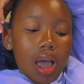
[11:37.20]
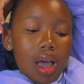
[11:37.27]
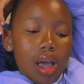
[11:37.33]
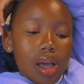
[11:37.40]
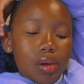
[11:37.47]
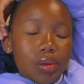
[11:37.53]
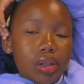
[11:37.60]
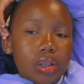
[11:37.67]

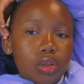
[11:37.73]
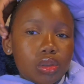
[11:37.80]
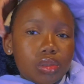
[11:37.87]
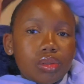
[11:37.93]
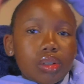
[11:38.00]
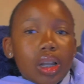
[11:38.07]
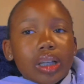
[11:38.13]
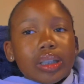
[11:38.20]
I really don't
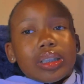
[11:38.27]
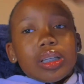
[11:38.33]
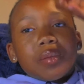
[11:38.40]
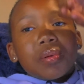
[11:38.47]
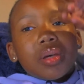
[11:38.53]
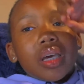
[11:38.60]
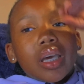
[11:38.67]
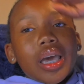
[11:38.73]
feel like
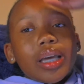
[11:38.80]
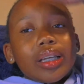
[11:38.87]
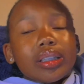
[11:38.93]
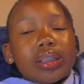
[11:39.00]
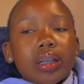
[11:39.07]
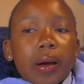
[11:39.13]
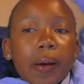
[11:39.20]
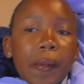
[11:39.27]
sleeping, and
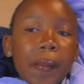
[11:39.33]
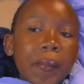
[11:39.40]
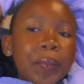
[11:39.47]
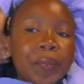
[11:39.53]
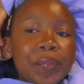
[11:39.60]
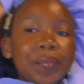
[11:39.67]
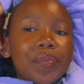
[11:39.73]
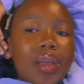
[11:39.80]

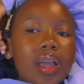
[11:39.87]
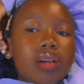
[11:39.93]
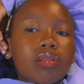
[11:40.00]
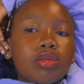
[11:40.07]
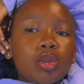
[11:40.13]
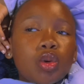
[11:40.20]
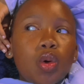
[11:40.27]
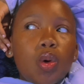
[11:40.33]
I have
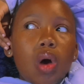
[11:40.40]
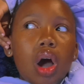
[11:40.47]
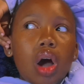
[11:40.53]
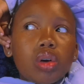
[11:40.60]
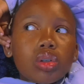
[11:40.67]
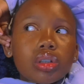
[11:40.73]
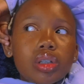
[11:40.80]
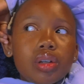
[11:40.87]
to go
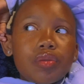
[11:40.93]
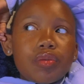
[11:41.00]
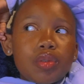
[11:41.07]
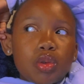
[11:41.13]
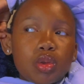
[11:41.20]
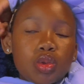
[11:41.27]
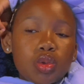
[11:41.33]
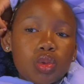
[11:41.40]
out in a few
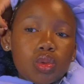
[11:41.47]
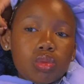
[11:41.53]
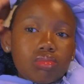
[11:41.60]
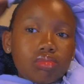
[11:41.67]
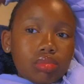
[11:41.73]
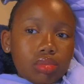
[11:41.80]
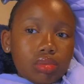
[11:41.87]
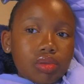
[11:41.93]
to
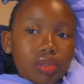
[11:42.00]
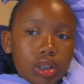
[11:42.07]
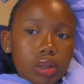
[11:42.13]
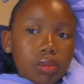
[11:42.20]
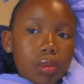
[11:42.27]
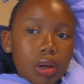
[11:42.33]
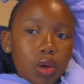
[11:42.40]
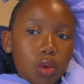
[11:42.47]
fetch
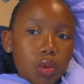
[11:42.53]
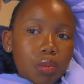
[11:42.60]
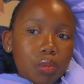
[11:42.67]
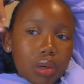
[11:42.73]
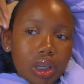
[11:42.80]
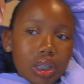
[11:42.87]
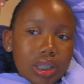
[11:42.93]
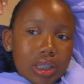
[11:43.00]
my
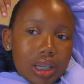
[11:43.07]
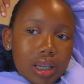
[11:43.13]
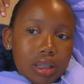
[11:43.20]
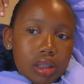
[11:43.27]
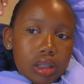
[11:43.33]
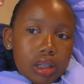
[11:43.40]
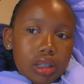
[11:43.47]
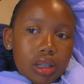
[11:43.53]
home-based test
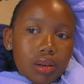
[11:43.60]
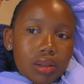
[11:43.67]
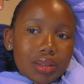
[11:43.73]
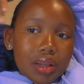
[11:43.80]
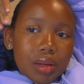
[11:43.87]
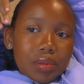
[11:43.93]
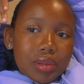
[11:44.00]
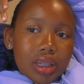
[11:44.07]
because I was
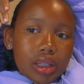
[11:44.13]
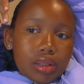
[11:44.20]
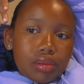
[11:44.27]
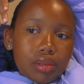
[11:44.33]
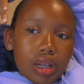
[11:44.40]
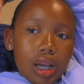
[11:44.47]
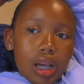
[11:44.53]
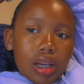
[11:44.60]
absent
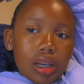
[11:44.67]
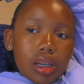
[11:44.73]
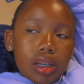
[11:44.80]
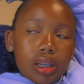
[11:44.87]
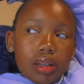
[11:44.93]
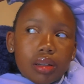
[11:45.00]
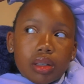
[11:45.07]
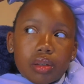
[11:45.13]
and
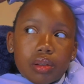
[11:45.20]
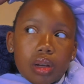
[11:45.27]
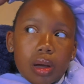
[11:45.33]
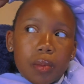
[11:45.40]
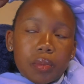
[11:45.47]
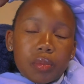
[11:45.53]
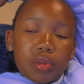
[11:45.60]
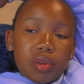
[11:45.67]
getting
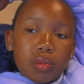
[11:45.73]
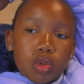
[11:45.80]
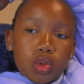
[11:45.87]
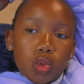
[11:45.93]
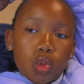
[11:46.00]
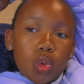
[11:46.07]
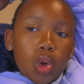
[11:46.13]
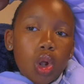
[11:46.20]
from
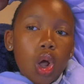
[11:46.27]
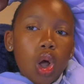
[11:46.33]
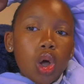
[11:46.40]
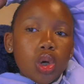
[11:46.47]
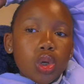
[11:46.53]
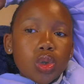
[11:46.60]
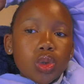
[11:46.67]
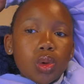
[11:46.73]
school.
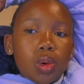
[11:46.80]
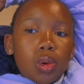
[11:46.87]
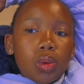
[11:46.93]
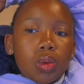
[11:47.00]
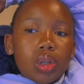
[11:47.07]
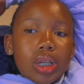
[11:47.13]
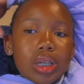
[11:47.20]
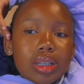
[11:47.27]
So
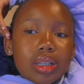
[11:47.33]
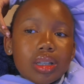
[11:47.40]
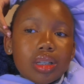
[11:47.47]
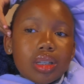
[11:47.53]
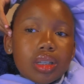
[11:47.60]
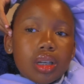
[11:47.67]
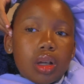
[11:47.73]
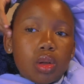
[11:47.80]
there's this
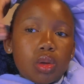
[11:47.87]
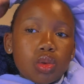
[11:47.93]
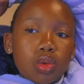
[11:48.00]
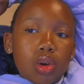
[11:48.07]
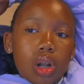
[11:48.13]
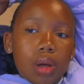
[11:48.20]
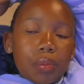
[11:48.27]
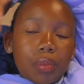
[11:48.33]
girl who's
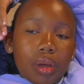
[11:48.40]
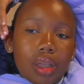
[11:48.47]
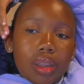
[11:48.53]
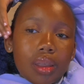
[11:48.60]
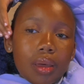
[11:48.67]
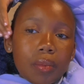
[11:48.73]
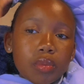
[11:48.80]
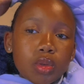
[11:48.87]
gonna bring
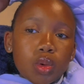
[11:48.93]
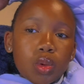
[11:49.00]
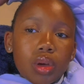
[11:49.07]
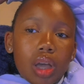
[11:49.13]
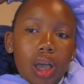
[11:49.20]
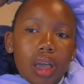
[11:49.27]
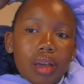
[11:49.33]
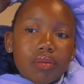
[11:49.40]
them, so
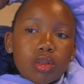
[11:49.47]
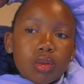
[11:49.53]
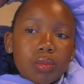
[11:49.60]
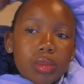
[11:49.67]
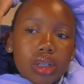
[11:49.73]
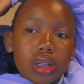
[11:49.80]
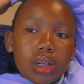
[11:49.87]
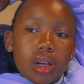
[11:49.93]
I have to
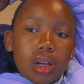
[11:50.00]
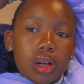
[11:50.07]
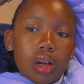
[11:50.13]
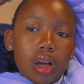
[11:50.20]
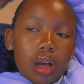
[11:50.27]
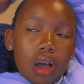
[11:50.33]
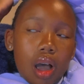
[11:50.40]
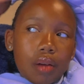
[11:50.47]
meet her
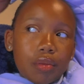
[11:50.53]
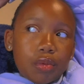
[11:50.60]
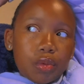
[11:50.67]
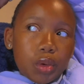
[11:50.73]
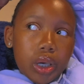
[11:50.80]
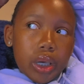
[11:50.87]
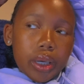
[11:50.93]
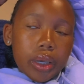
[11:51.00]

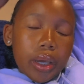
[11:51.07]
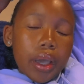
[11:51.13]
halfway.